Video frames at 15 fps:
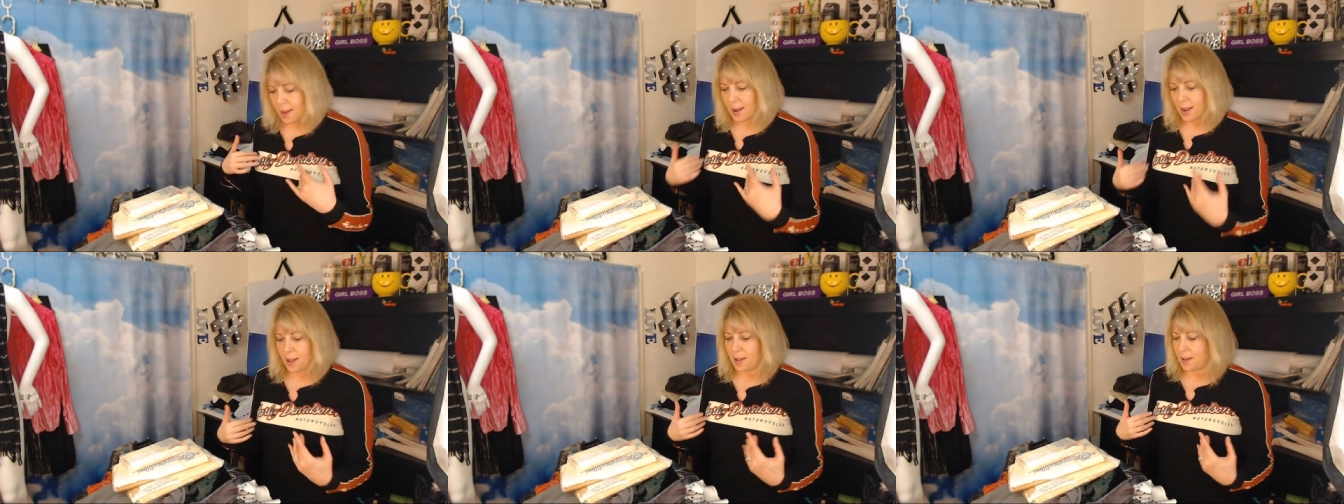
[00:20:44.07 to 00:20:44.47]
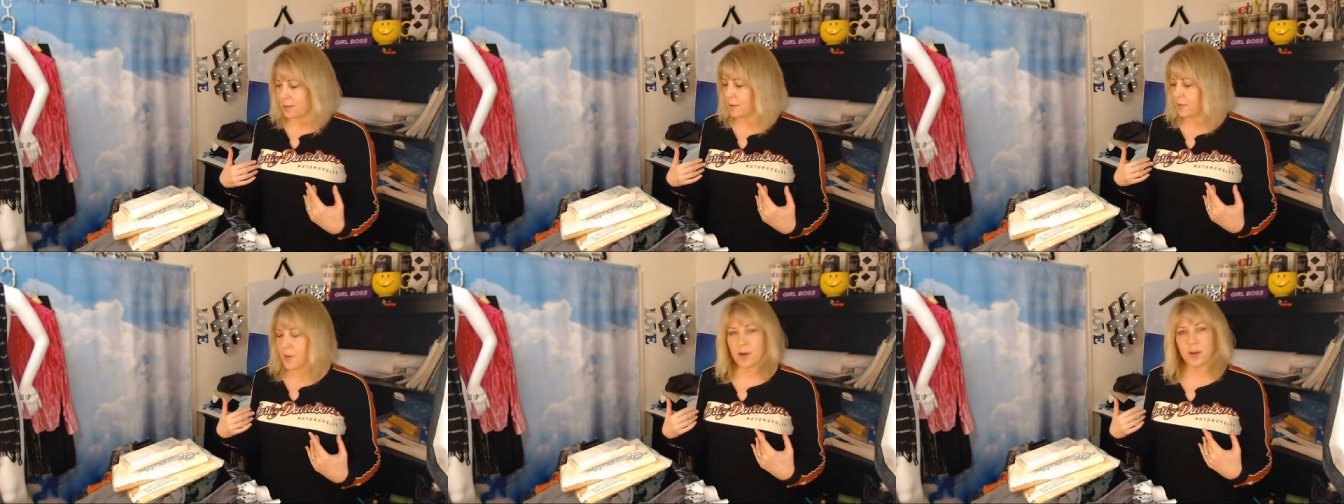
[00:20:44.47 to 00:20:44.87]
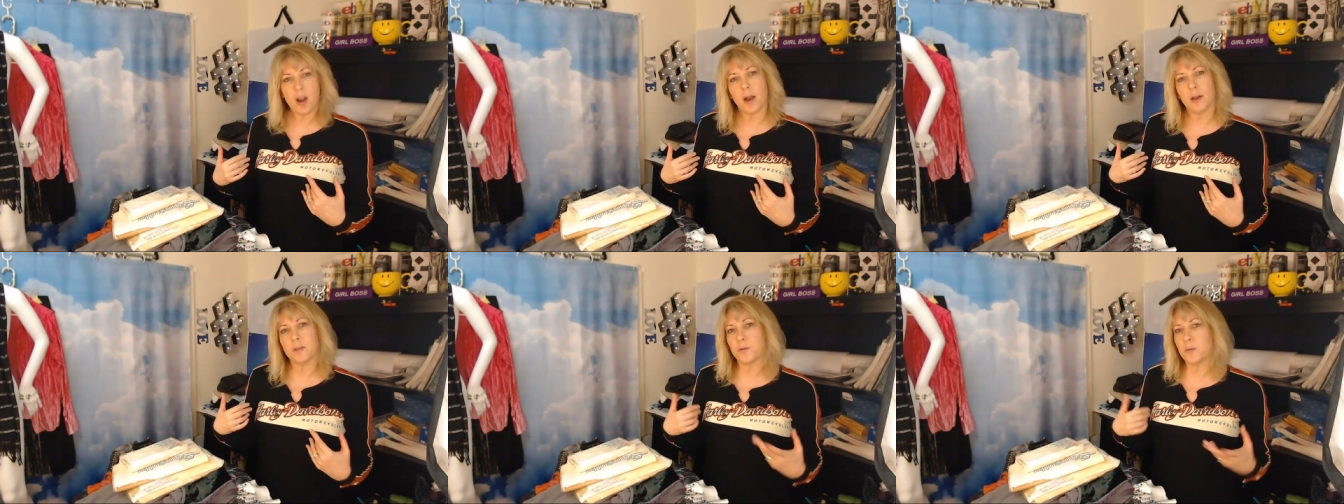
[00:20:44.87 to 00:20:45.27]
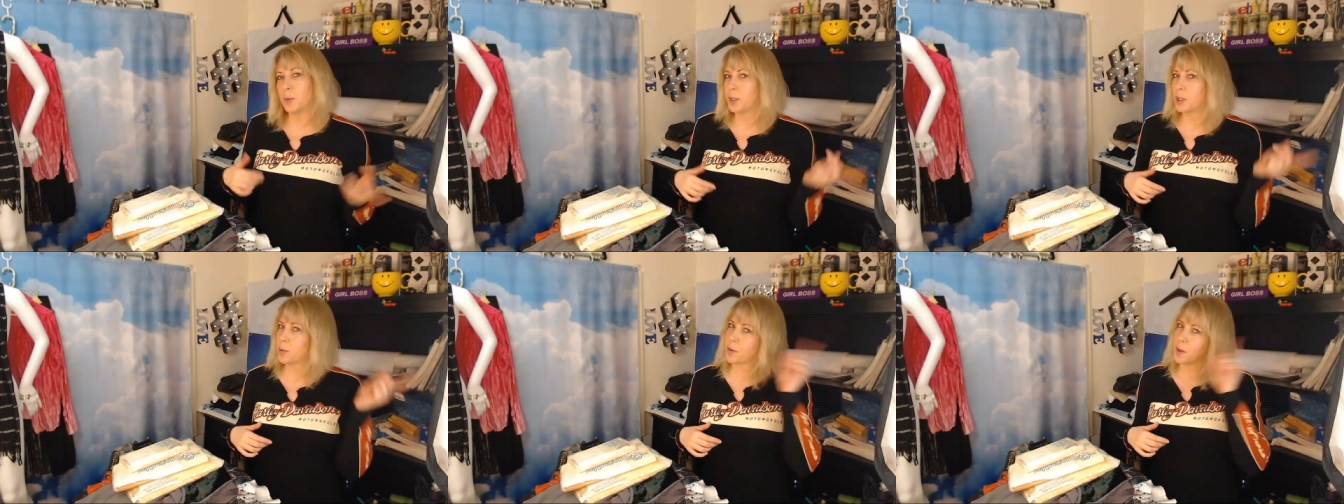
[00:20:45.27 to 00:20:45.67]
and they're not as
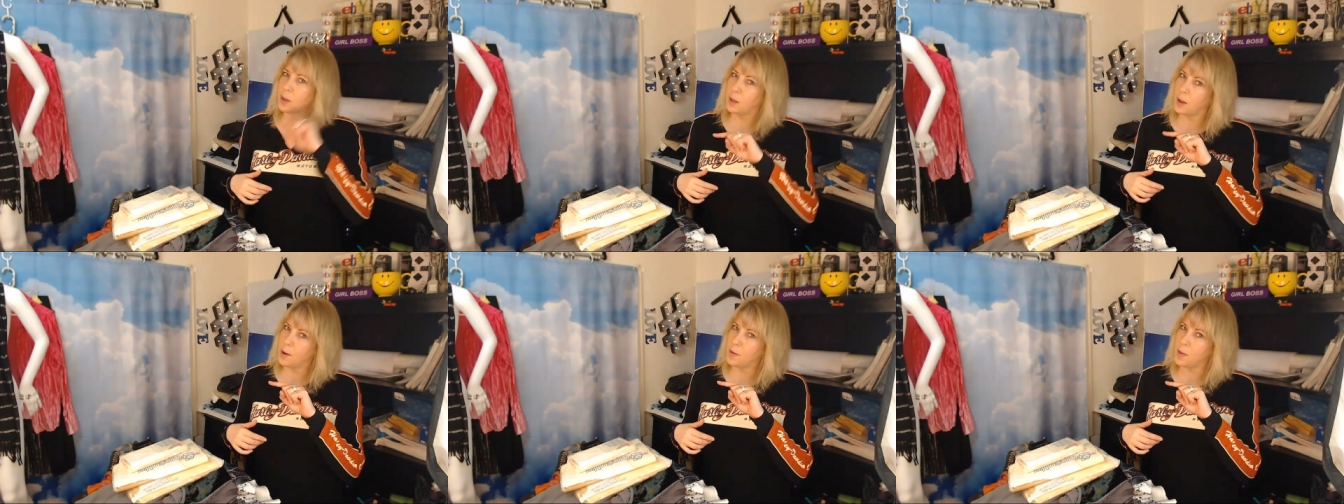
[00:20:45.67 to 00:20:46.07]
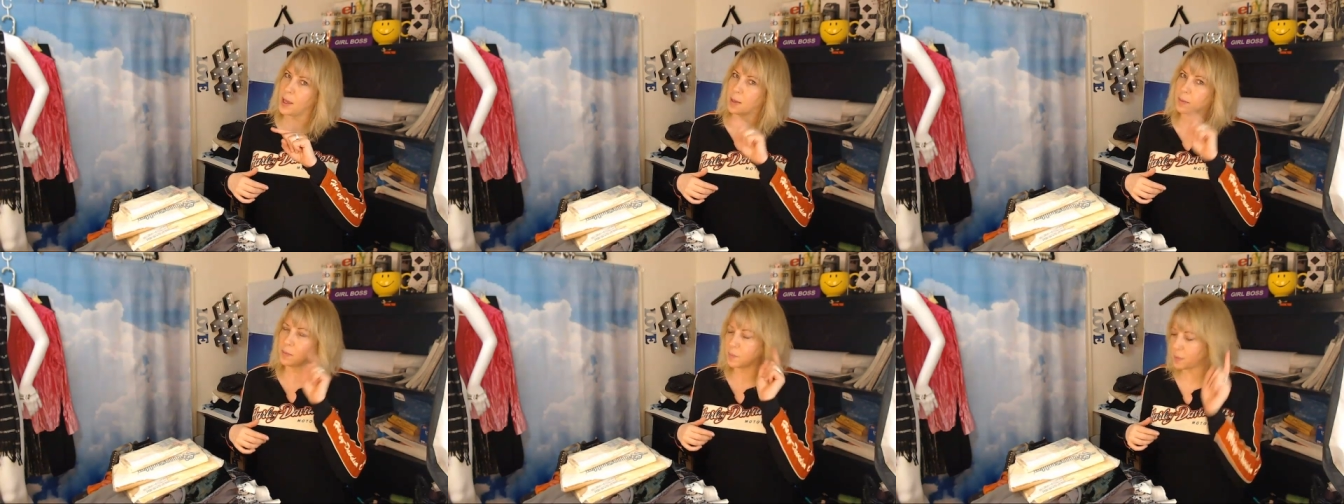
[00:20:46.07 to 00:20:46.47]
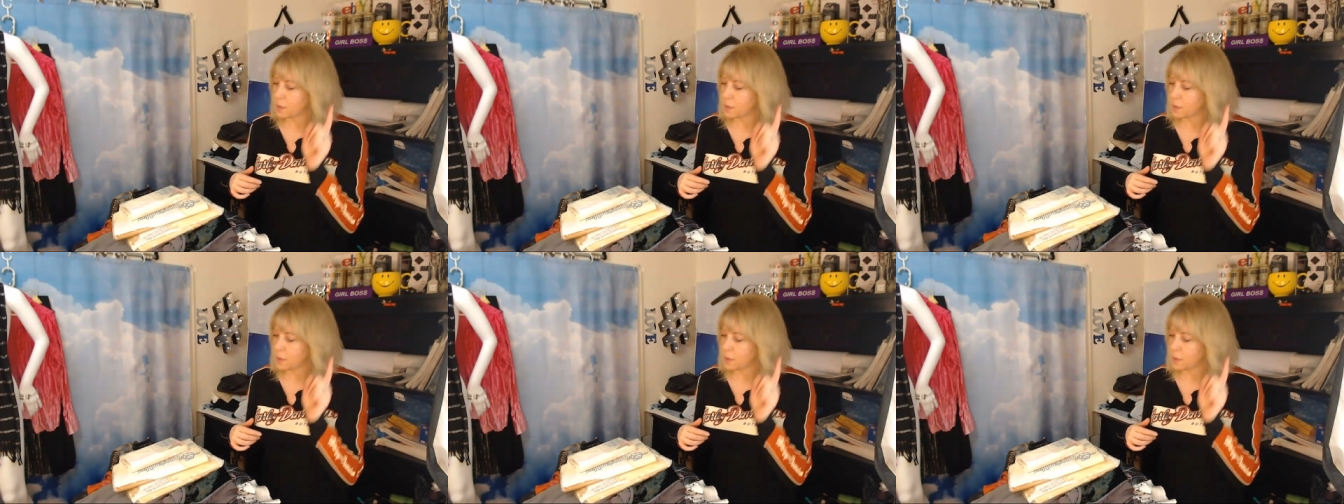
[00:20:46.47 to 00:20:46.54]
familiar with clothing.